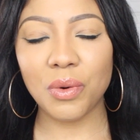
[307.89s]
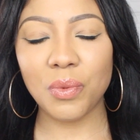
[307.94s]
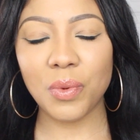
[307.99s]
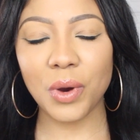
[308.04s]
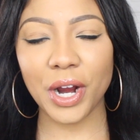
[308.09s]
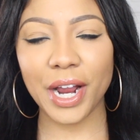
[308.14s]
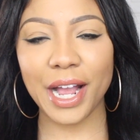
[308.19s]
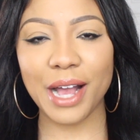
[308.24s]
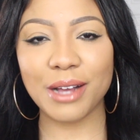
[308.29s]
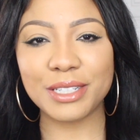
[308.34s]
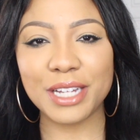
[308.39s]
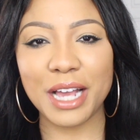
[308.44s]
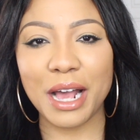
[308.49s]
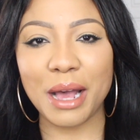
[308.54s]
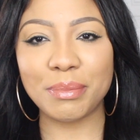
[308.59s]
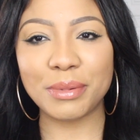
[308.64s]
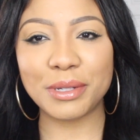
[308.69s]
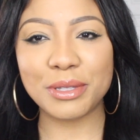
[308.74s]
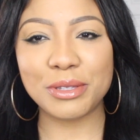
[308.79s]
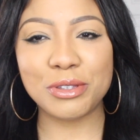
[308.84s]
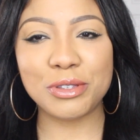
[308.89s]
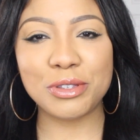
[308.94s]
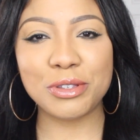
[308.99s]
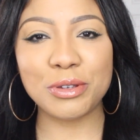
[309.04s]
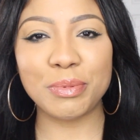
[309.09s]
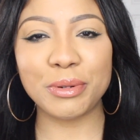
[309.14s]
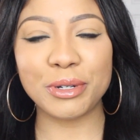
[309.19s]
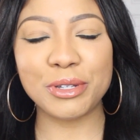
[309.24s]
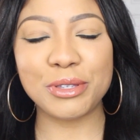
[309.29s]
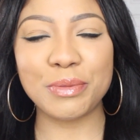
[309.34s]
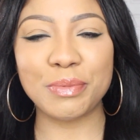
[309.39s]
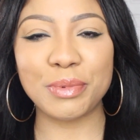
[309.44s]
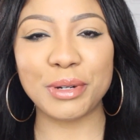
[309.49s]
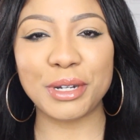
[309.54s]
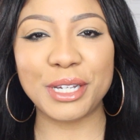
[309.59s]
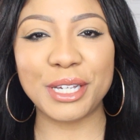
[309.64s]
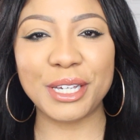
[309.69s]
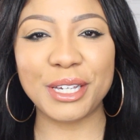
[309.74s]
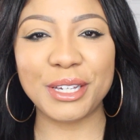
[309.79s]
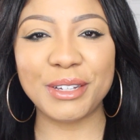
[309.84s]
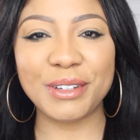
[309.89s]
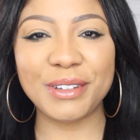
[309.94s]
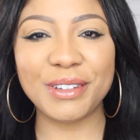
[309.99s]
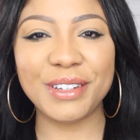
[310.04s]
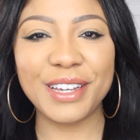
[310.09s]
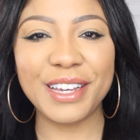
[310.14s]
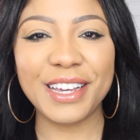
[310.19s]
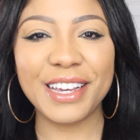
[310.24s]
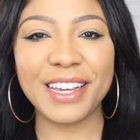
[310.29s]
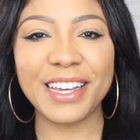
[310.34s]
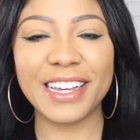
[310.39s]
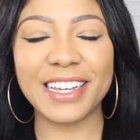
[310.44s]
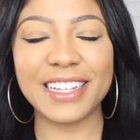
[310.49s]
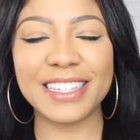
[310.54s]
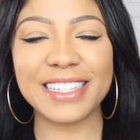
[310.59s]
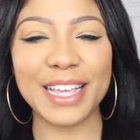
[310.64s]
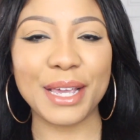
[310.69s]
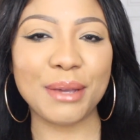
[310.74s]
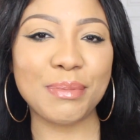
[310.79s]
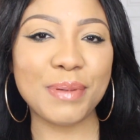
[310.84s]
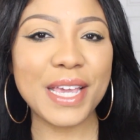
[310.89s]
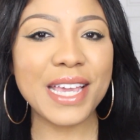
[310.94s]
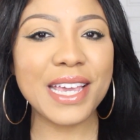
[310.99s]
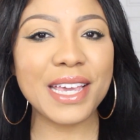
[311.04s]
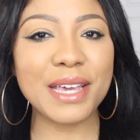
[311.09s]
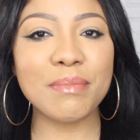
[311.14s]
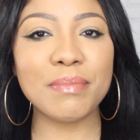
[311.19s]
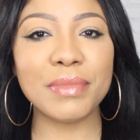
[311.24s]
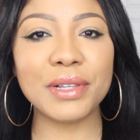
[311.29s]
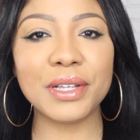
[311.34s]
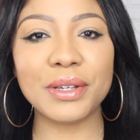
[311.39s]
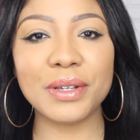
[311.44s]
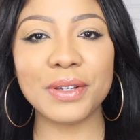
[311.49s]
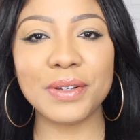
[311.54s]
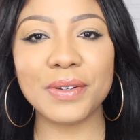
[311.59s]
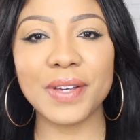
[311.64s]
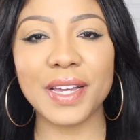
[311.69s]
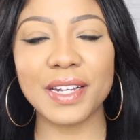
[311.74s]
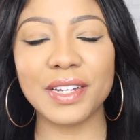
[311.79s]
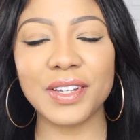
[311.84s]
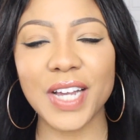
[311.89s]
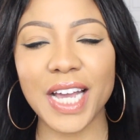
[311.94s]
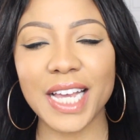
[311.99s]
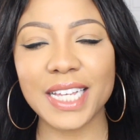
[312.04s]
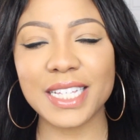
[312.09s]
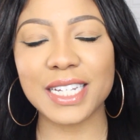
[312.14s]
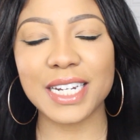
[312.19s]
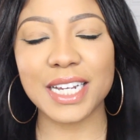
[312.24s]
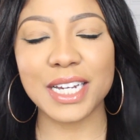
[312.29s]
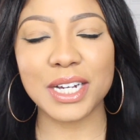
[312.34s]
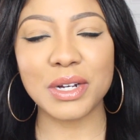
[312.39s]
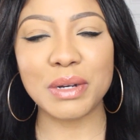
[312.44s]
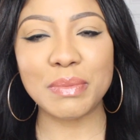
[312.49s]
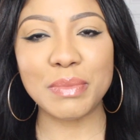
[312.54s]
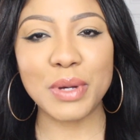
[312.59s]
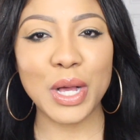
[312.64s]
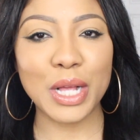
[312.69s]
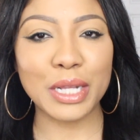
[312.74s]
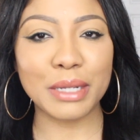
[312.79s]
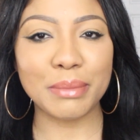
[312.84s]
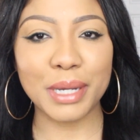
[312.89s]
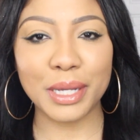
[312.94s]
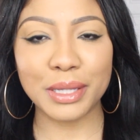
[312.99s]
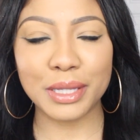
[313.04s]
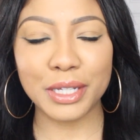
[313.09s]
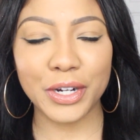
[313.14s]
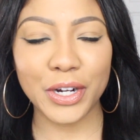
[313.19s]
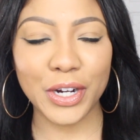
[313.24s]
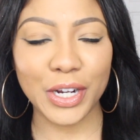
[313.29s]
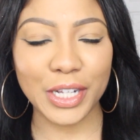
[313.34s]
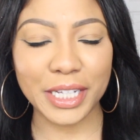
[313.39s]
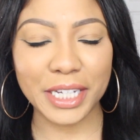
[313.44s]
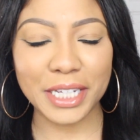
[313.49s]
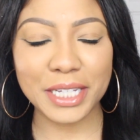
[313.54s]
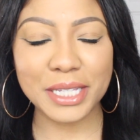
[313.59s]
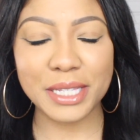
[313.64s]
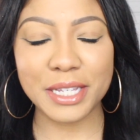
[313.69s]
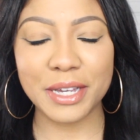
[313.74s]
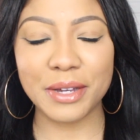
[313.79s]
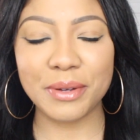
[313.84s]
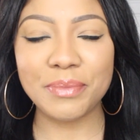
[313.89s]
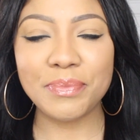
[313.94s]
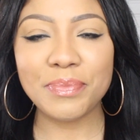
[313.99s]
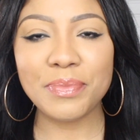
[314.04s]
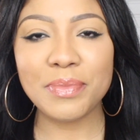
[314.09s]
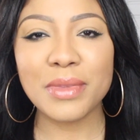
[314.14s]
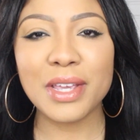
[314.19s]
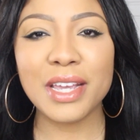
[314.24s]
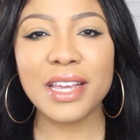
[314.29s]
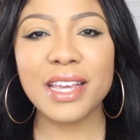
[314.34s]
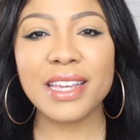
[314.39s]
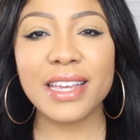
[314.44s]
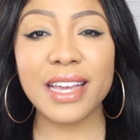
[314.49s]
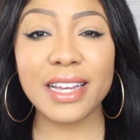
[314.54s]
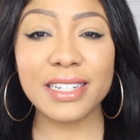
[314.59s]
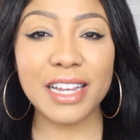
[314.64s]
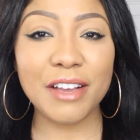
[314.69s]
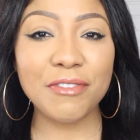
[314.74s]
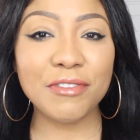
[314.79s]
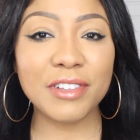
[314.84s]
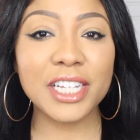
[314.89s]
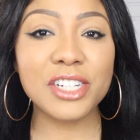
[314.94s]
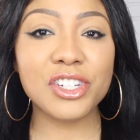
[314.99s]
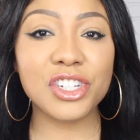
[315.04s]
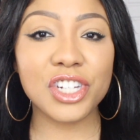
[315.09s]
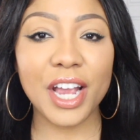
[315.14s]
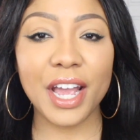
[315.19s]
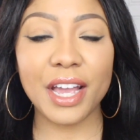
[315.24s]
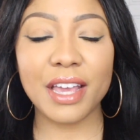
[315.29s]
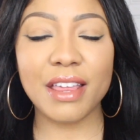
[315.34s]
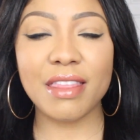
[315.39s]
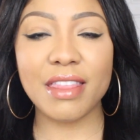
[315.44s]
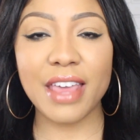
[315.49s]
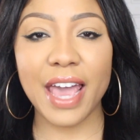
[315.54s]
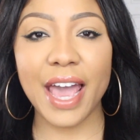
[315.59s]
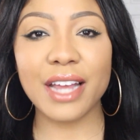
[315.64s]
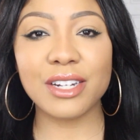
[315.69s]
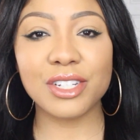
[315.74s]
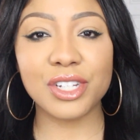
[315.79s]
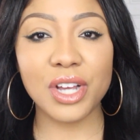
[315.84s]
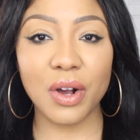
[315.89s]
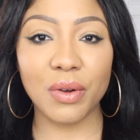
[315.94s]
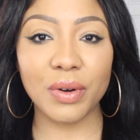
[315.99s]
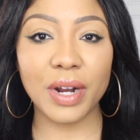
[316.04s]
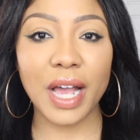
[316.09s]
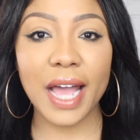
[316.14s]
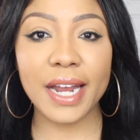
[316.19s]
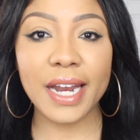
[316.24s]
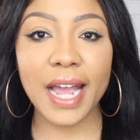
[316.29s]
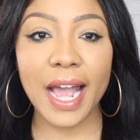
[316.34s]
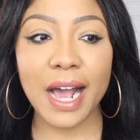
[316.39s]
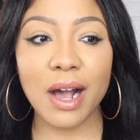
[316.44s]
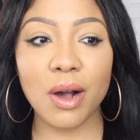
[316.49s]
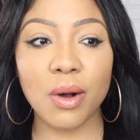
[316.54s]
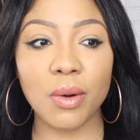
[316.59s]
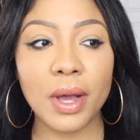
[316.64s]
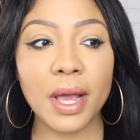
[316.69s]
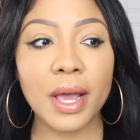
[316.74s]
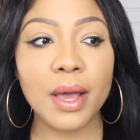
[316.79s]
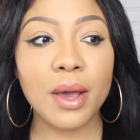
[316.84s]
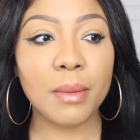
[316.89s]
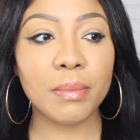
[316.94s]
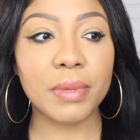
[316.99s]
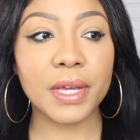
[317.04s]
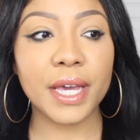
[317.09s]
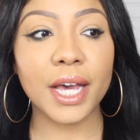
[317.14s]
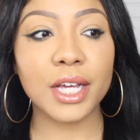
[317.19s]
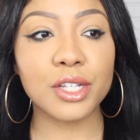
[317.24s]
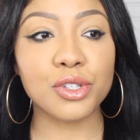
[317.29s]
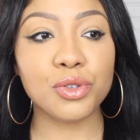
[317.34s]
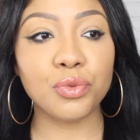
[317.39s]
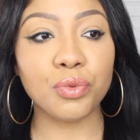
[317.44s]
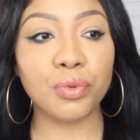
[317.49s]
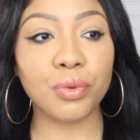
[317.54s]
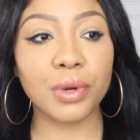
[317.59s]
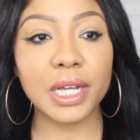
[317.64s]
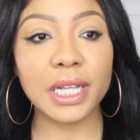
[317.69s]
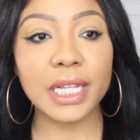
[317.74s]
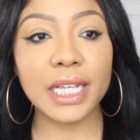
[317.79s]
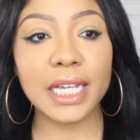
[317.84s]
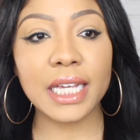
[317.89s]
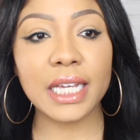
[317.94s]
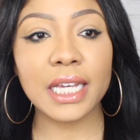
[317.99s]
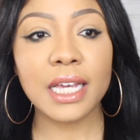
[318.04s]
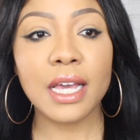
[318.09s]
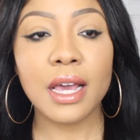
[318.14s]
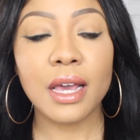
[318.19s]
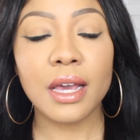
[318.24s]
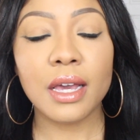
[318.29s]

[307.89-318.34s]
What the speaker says: workout top. It's super cute. It's like pink and blue, and you guys know I'm all about the girly. So yeah, definitely check that tone guide out, because really